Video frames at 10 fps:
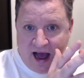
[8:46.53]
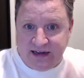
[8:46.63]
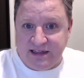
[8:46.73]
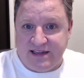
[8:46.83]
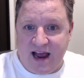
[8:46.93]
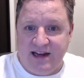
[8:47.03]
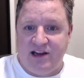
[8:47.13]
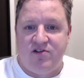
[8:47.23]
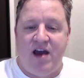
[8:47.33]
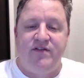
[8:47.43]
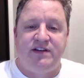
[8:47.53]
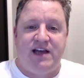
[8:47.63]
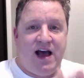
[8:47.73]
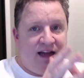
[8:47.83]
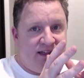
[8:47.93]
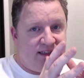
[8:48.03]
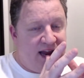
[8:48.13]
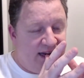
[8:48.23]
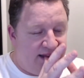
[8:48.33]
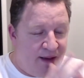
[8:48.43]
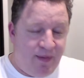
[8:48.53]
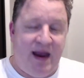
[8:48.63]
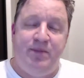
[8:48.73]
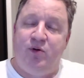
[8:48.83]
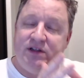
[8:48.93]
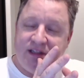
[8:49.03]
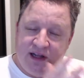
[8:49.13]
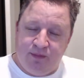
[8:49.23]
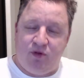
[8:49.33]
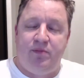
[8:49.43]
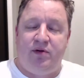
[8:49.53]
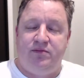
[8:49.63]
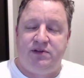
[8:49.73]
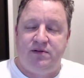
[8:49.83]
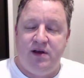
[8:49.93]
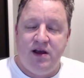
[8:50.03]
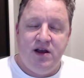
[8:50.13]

understanding your avatar, understanding their pain points and their problems.